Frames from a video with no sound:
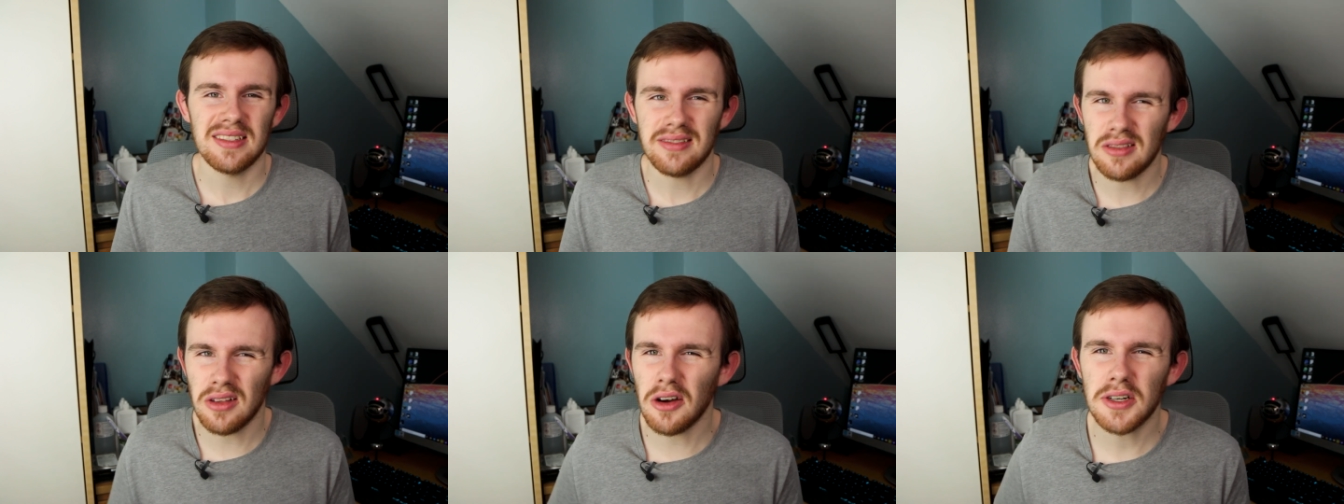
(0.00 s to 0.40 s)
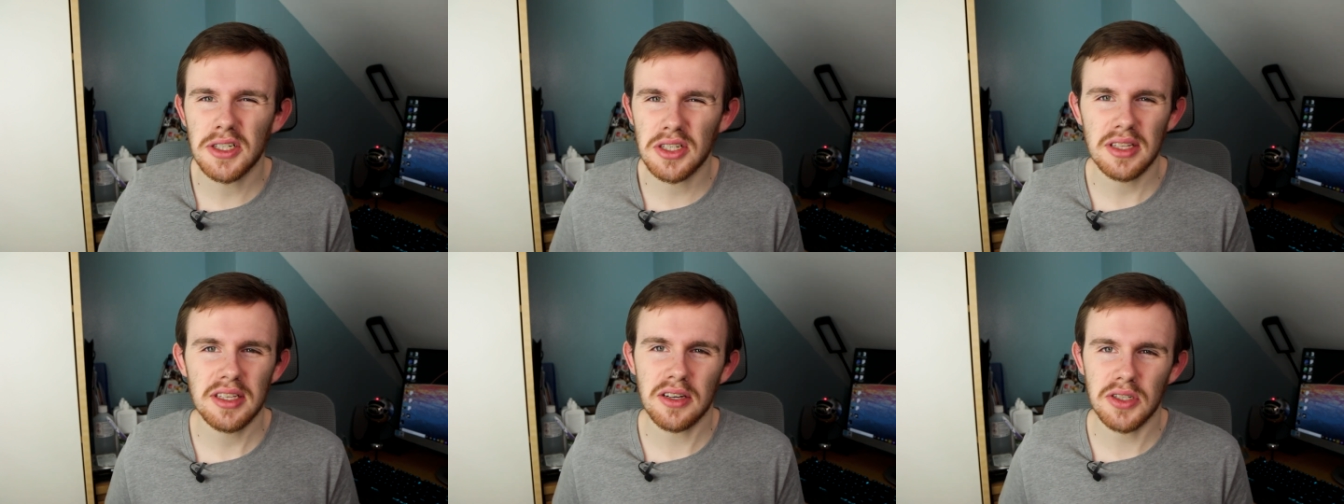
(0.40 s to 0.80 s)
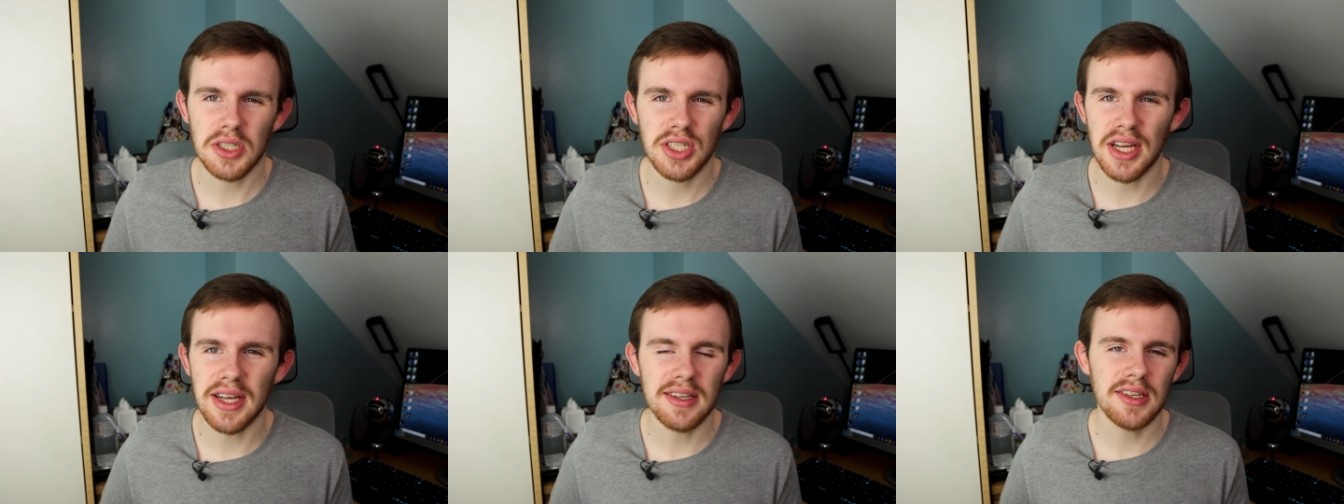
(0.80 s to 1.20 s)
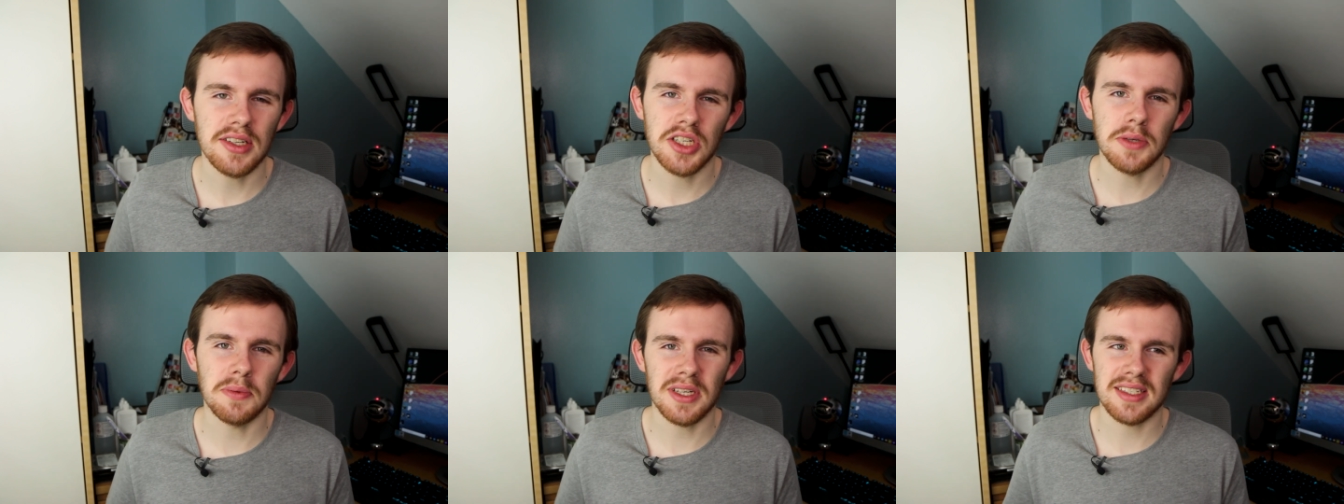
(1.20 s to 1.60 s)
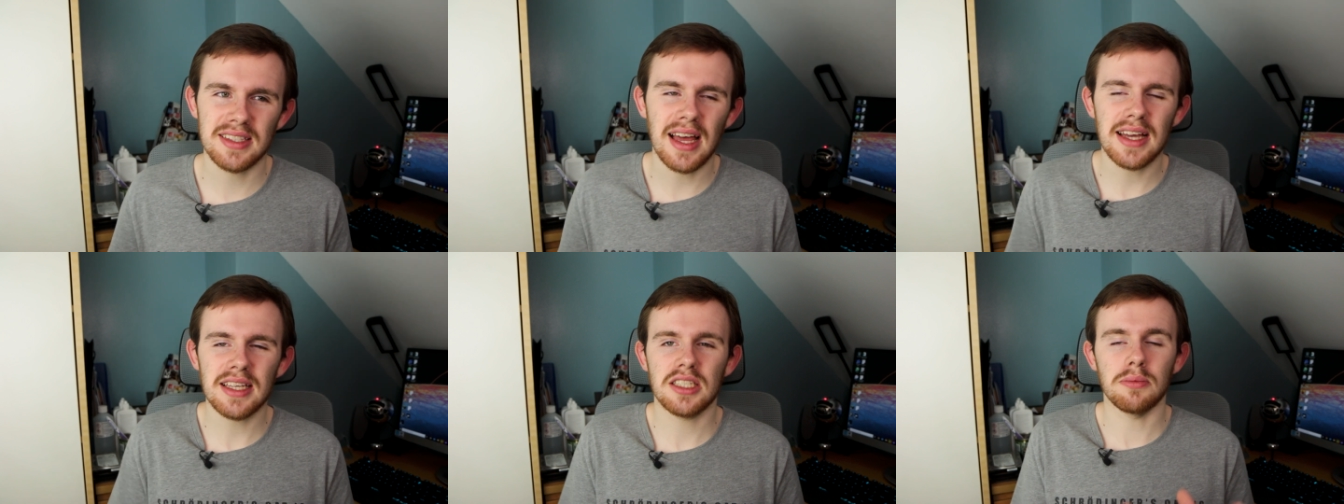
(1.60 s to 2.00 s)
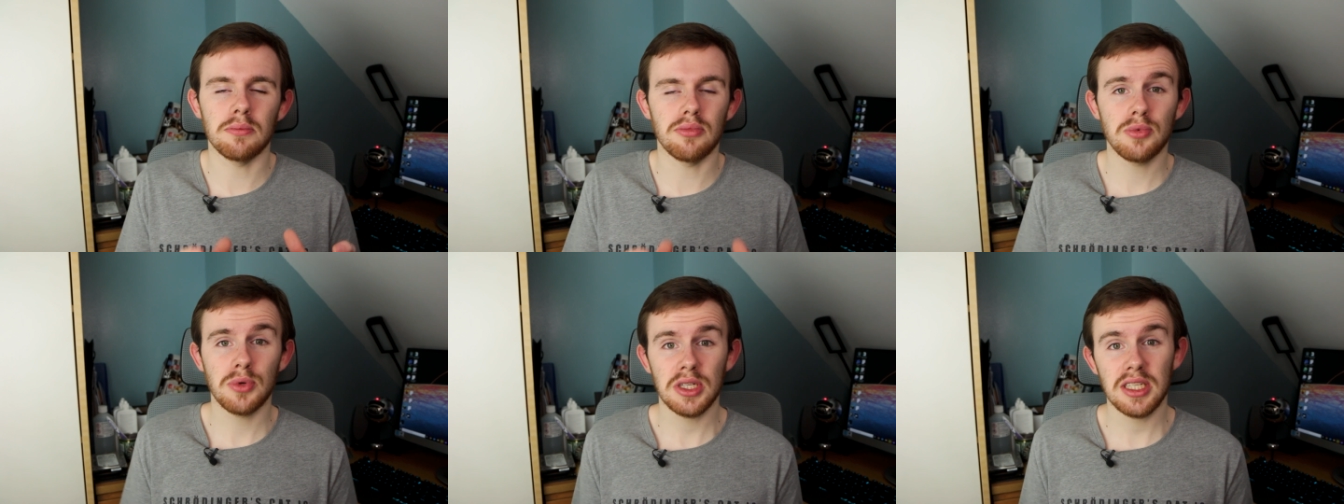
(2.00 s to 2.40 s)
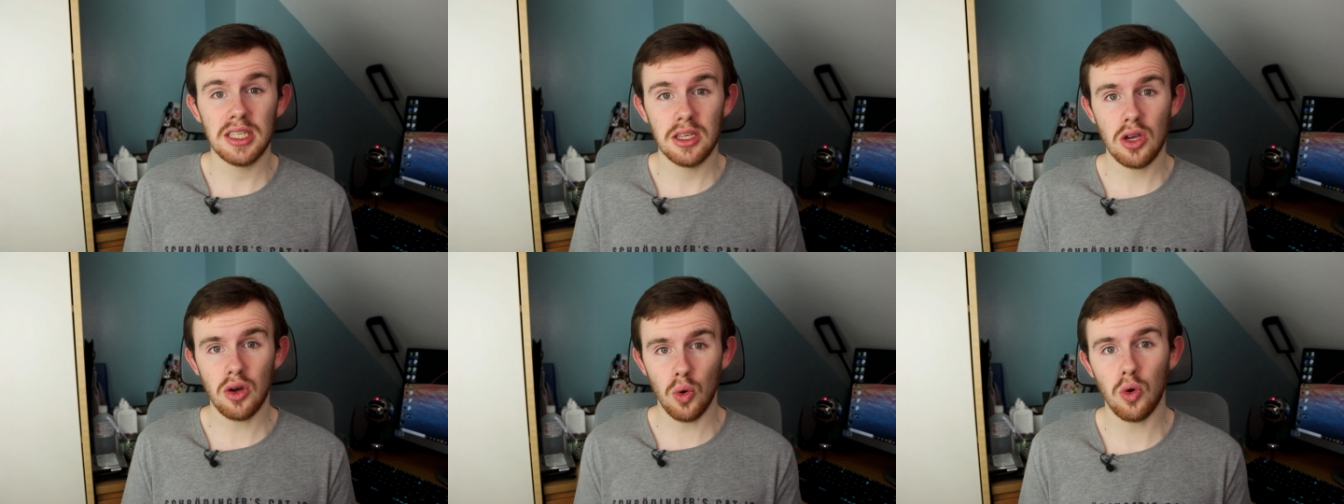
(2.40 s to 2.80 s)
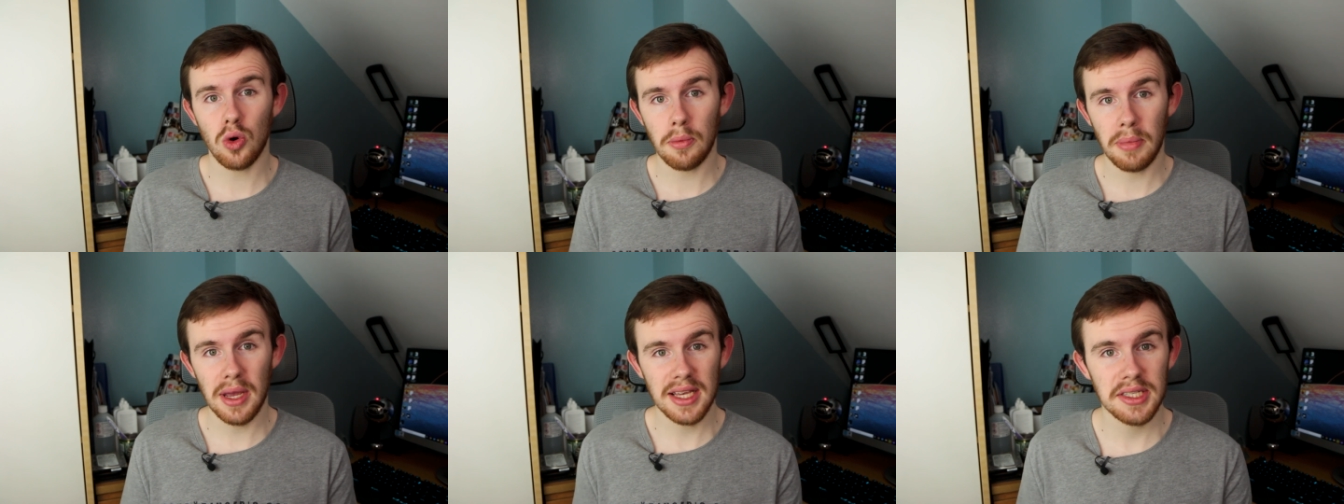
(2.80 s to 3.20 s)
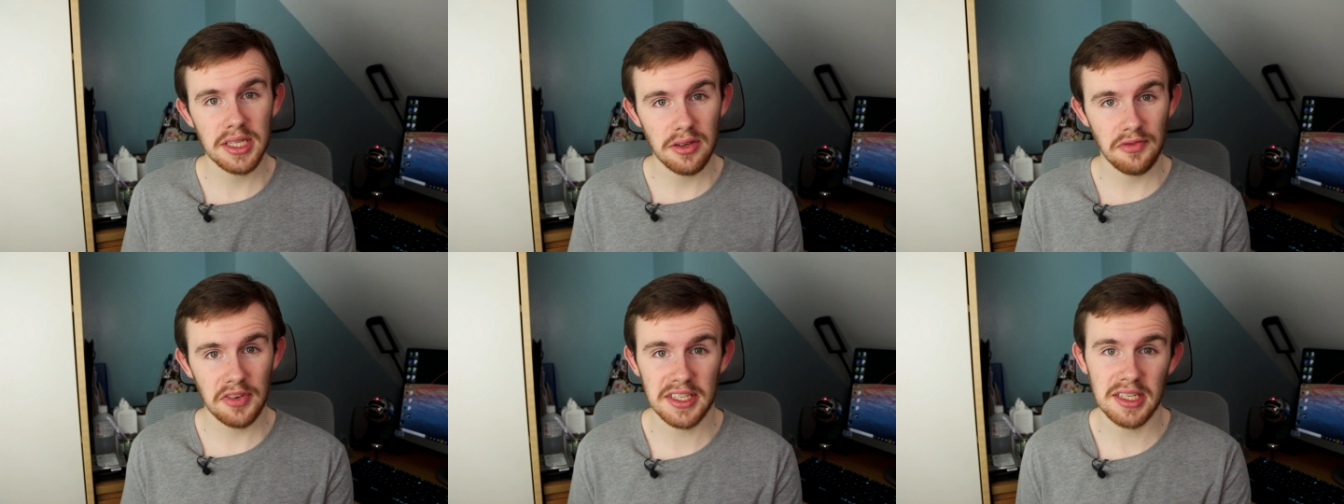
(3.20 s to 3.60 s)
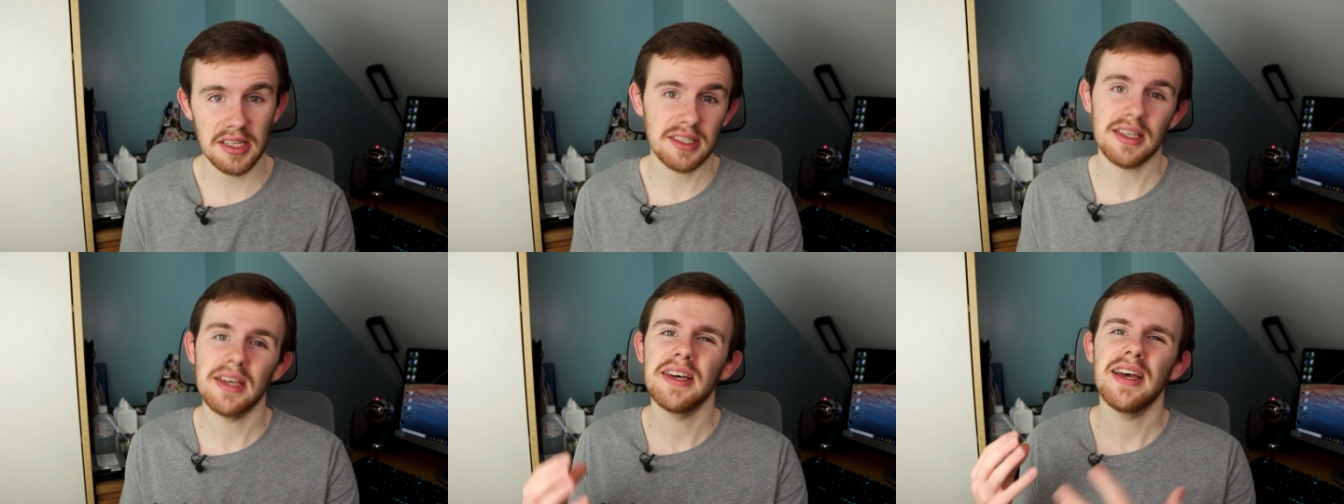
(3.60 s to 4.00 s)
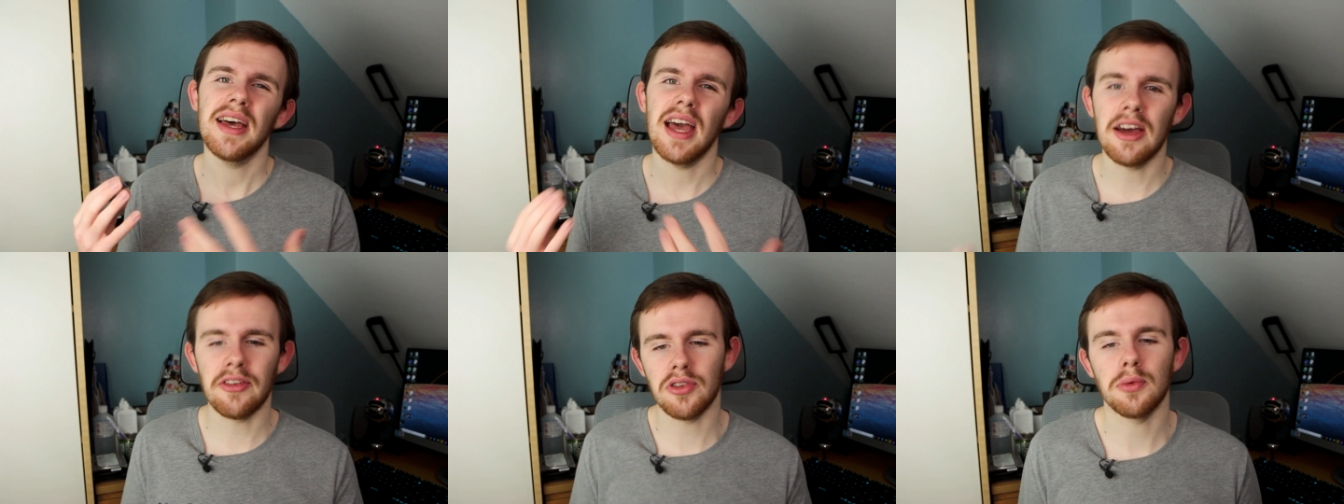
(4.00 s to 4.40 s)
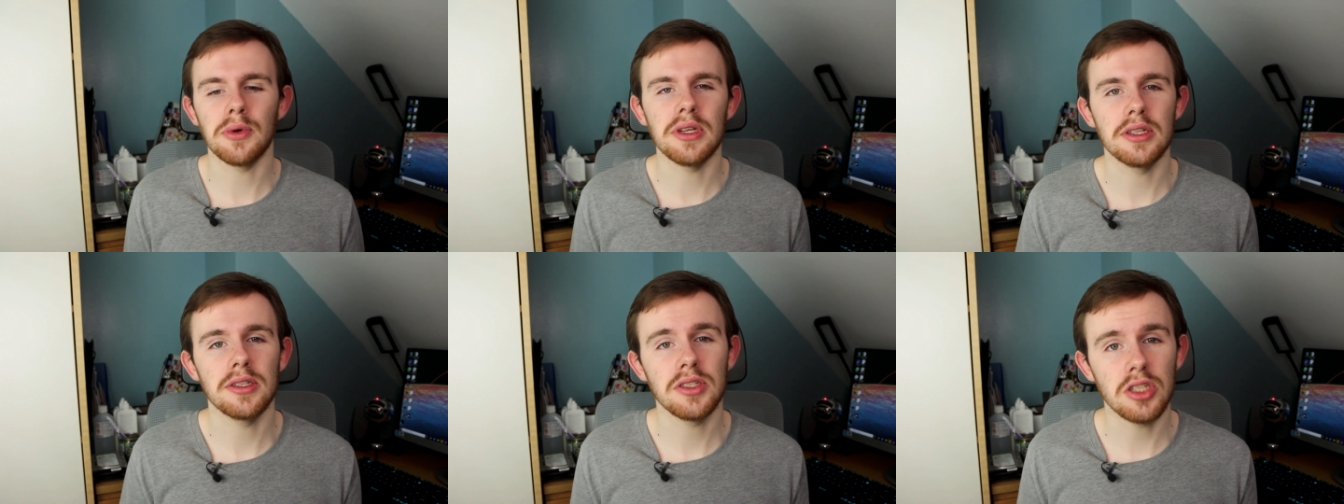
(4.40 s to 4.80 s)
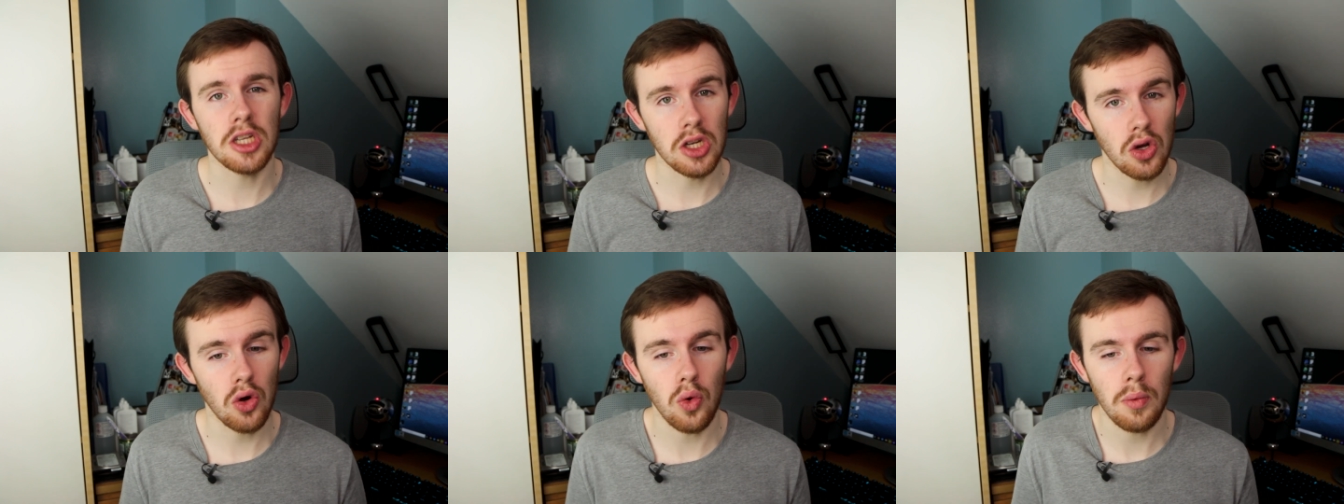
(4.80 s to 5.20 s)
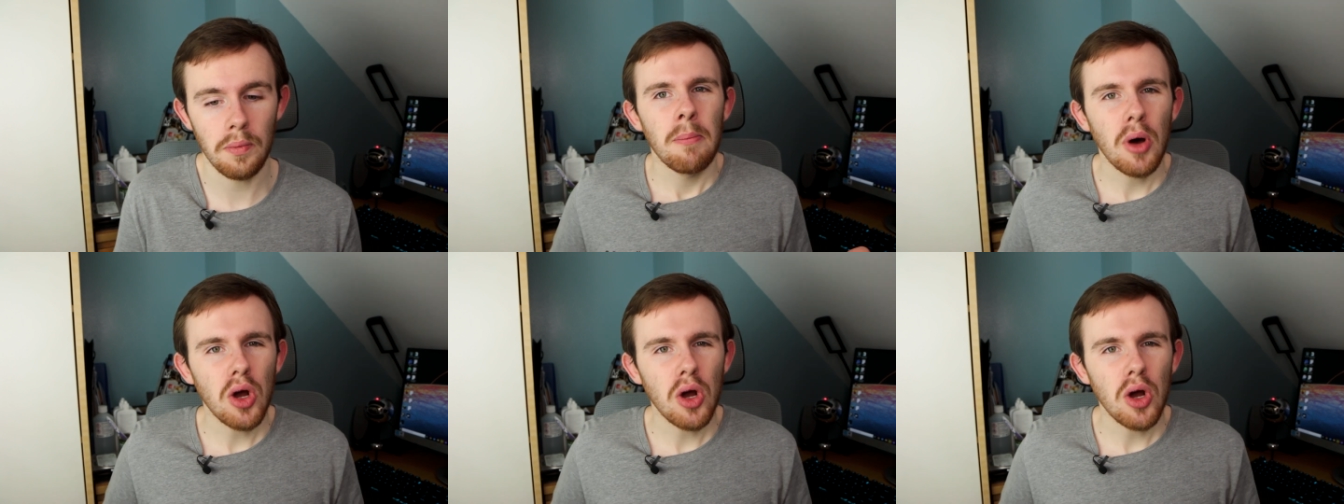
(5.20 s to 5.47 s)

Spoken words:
largely unchanged, because that is some pretty core basic physics everyone needs to know.